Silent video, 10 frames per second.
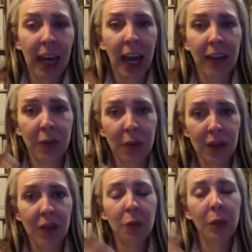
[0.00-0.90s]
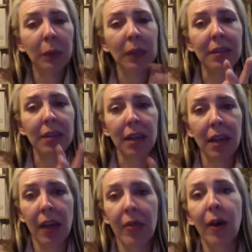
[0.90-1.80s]
And so this is where we see
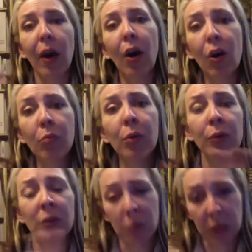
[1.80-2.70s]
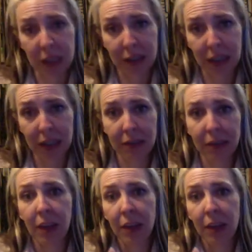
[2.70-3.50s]
then the Homo species